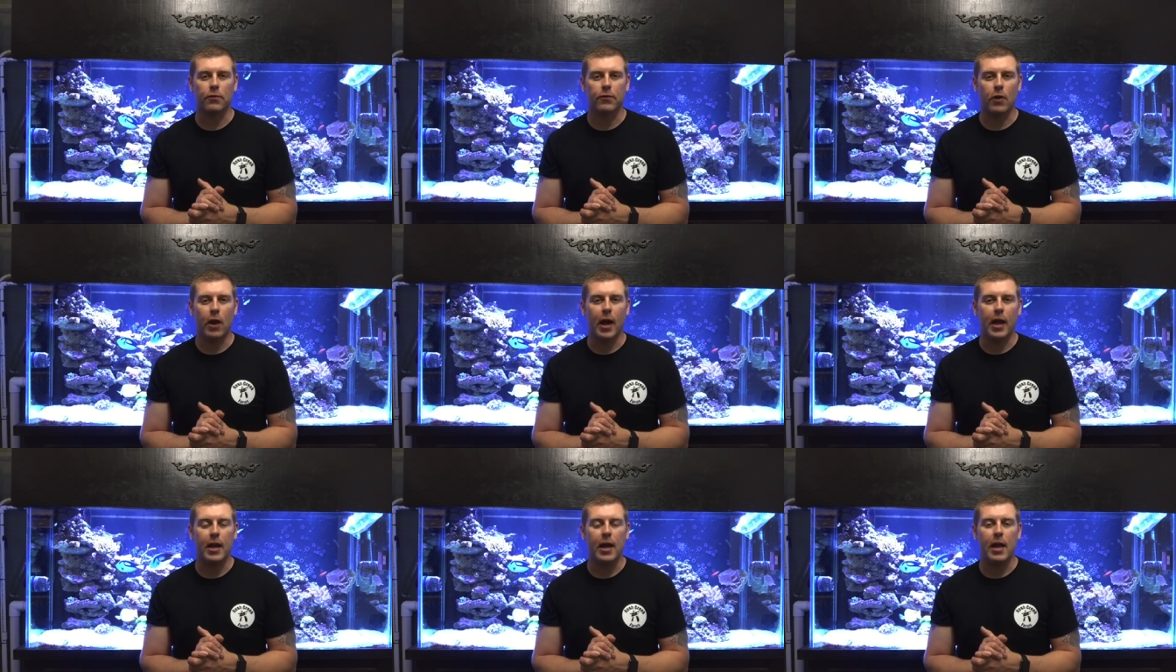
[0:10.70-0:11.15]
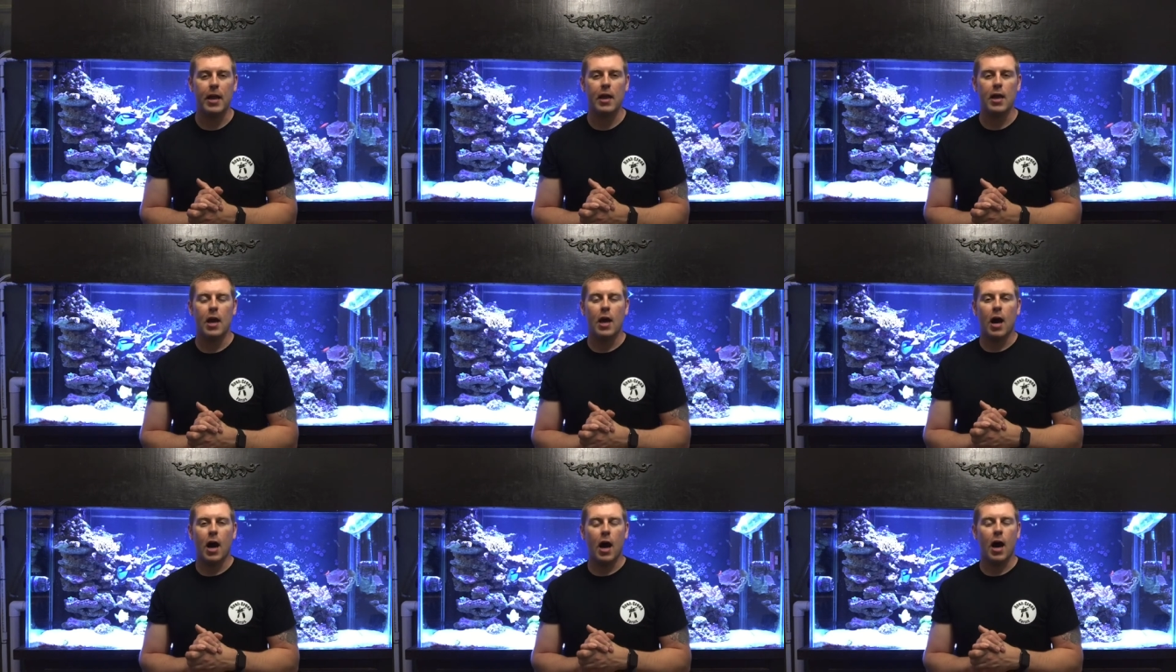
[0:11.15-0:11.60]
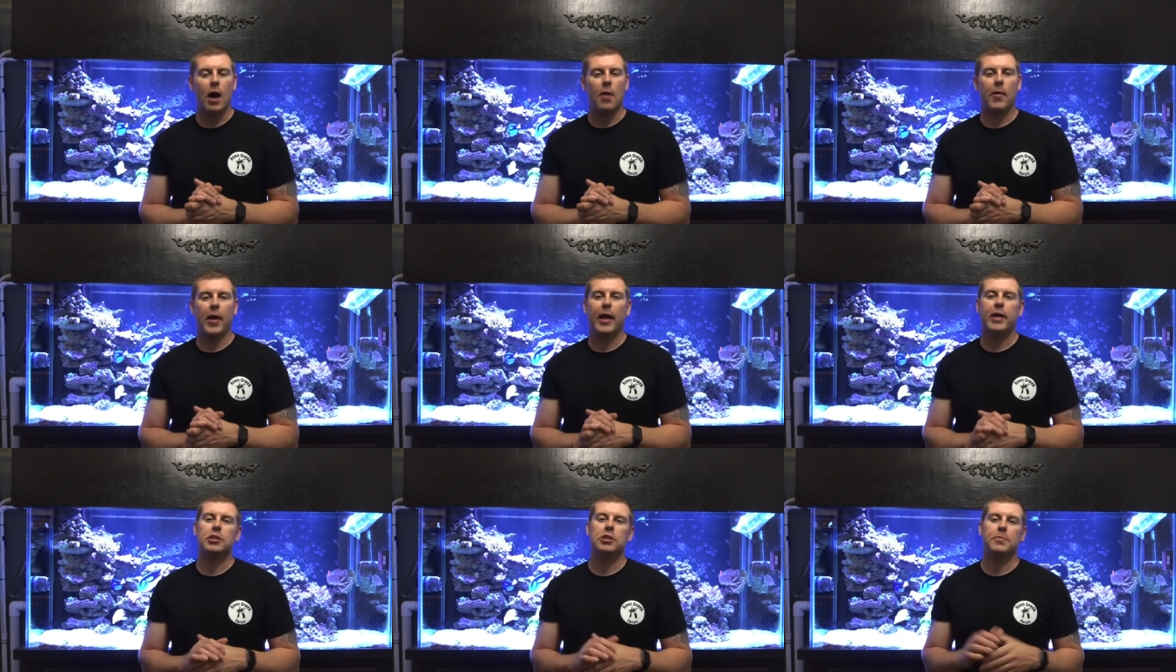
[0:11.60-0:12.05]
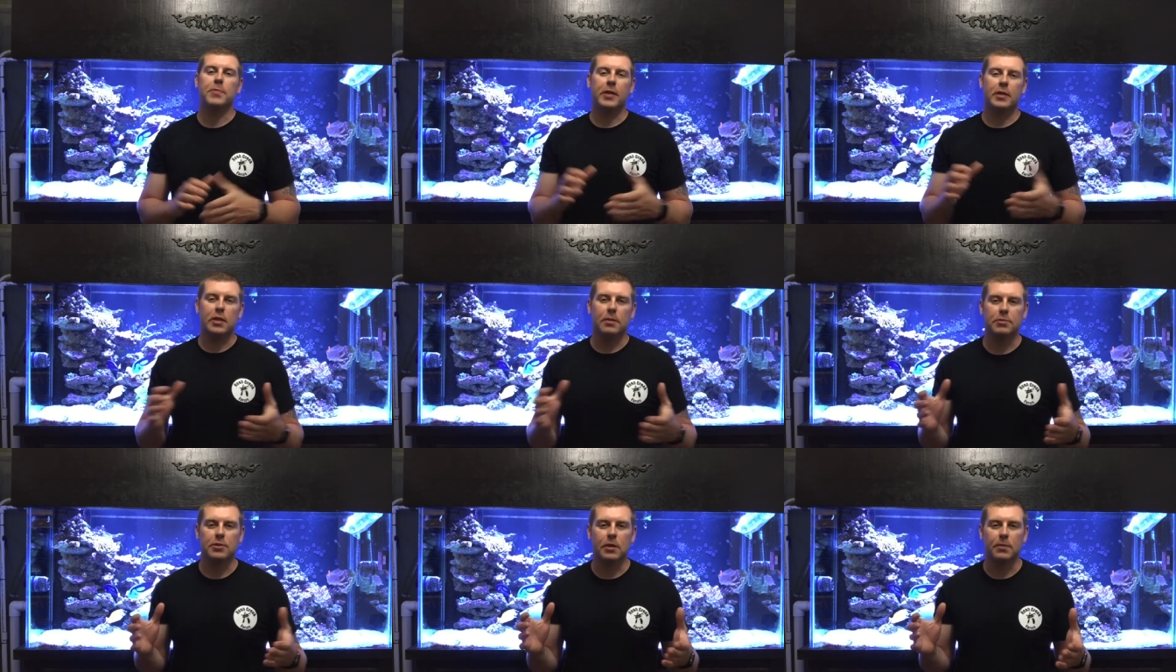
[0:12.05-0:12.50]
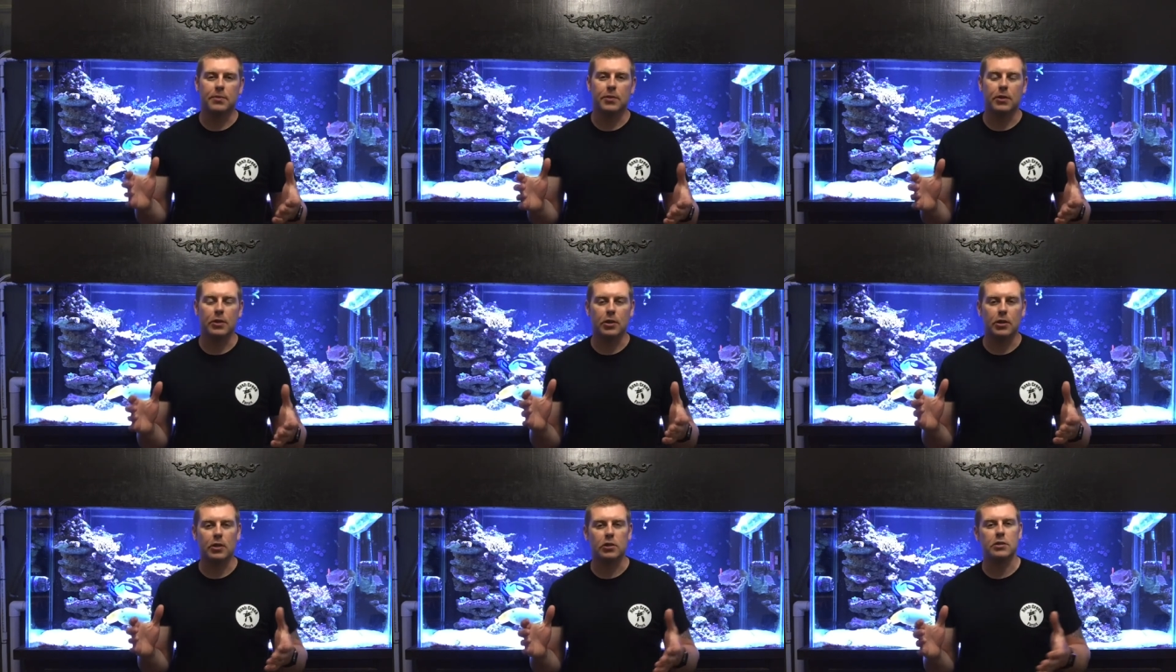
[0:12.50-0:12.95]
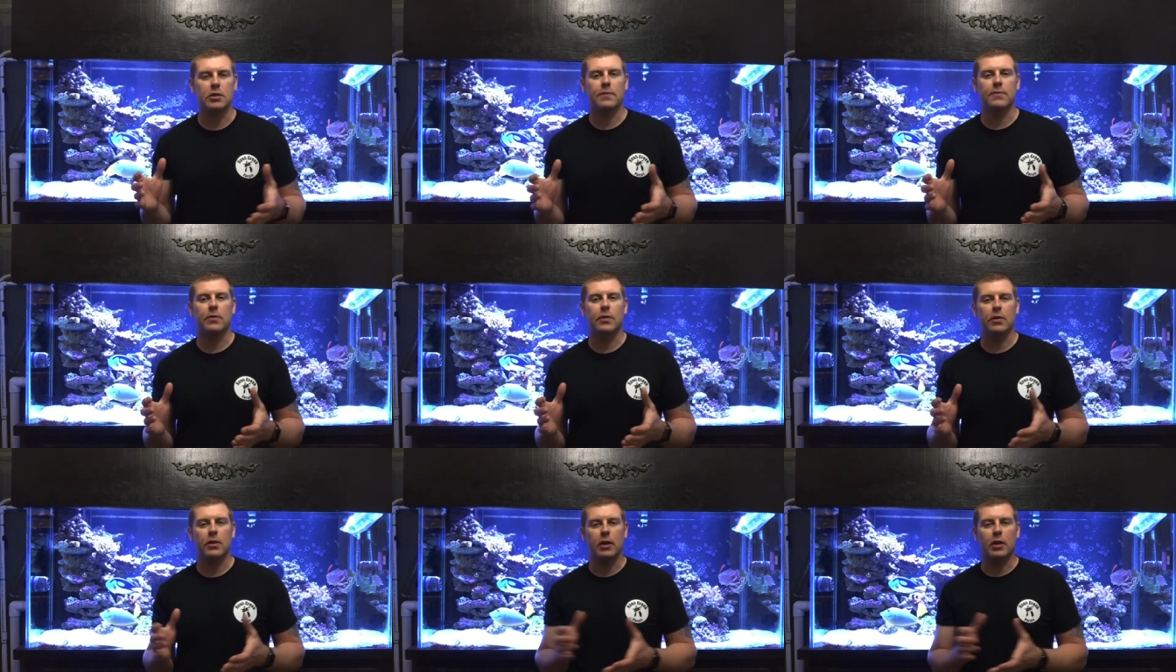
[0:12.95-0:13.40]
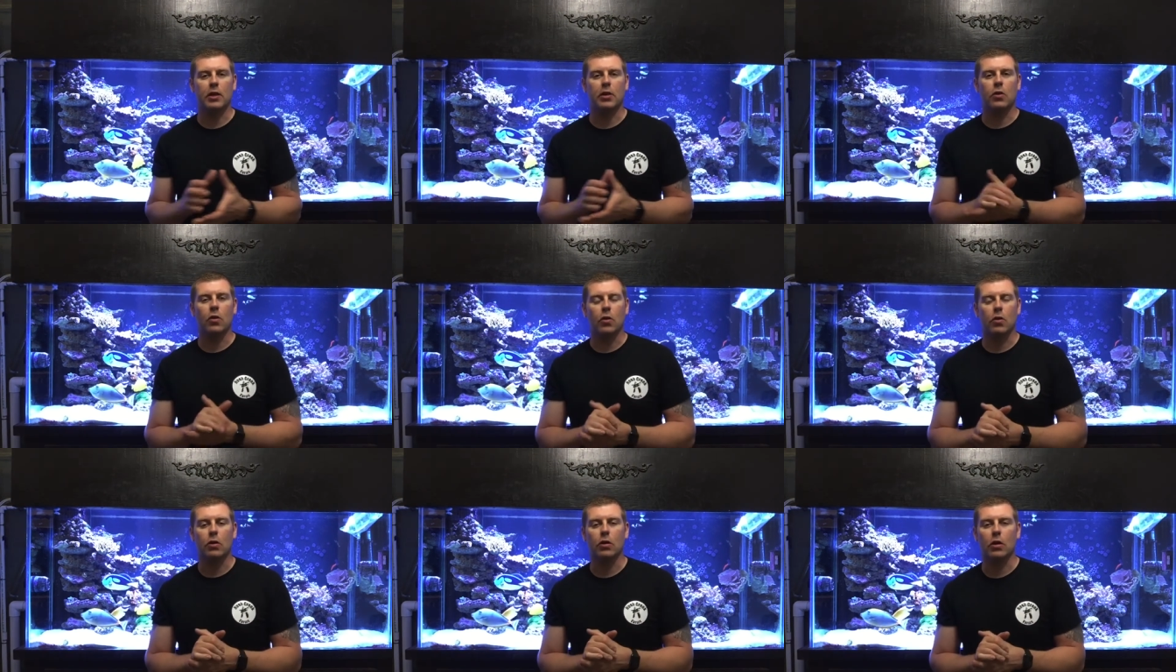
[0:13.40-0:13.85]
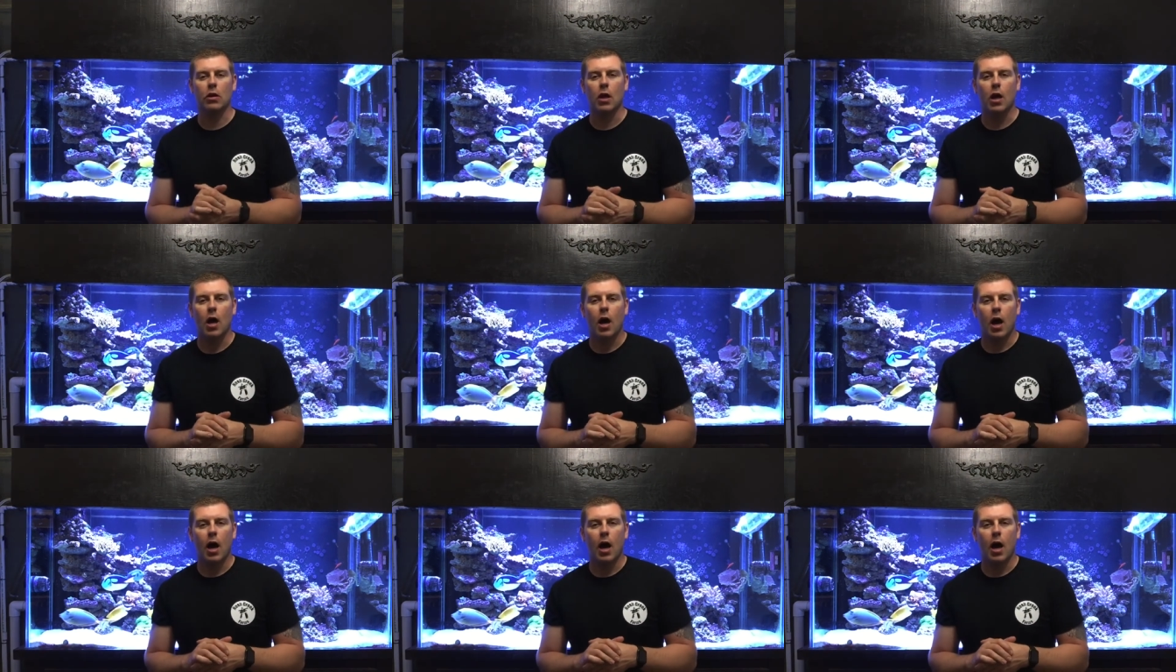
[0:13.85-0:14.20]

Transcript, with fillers: Friday, um, I actually picked up something a little different than a coral.